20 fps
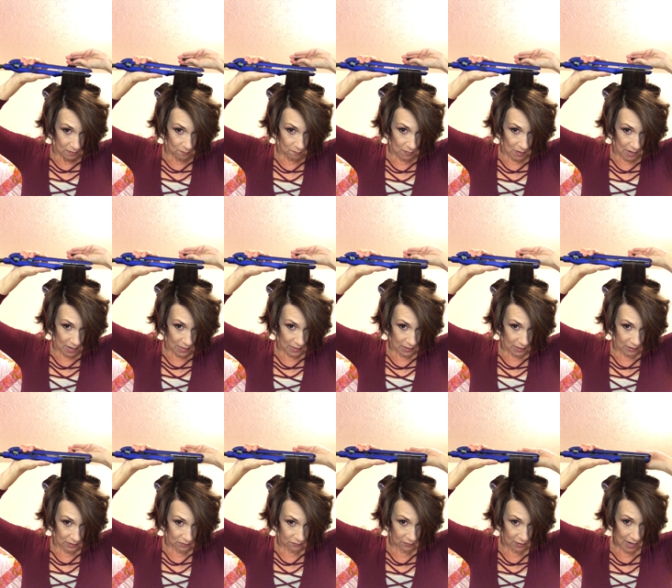mine
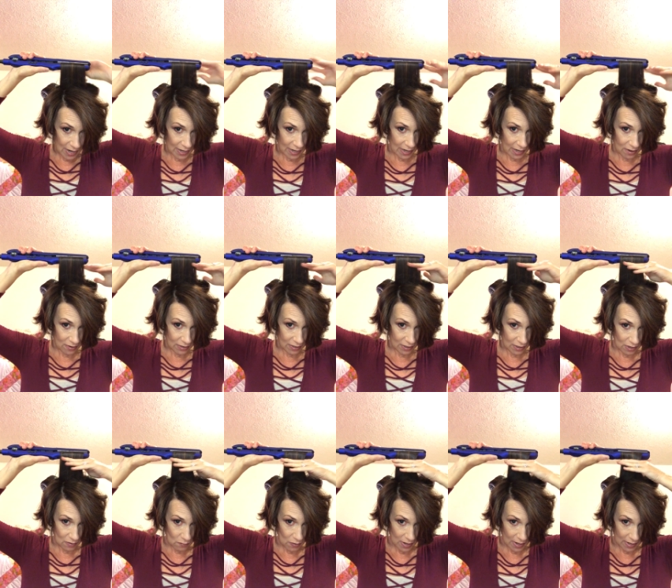needs flat ironed
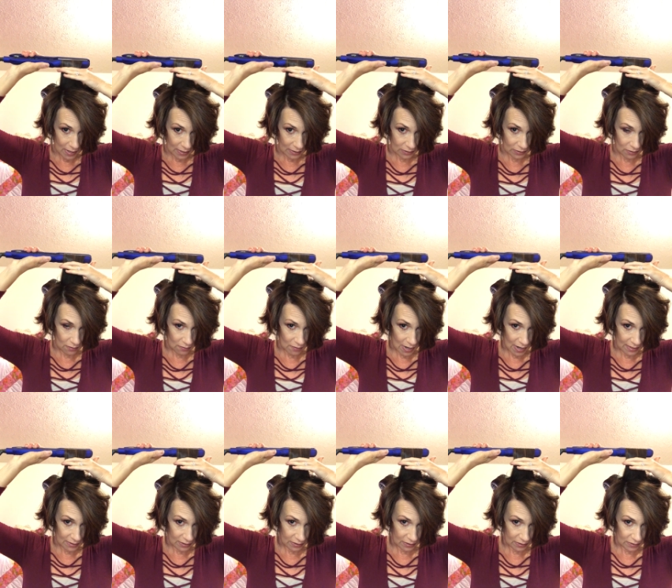anyway, so
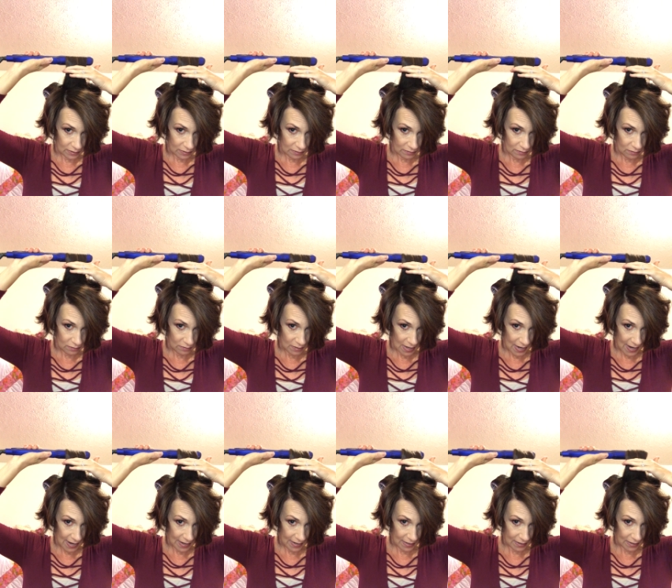I just do
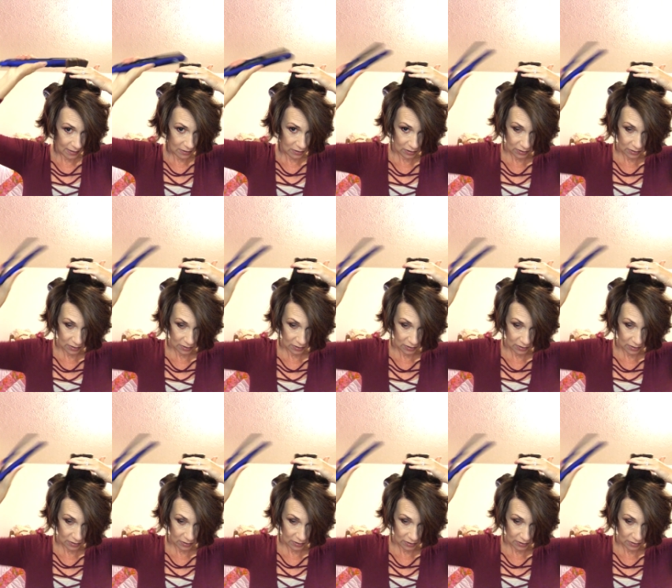that, and it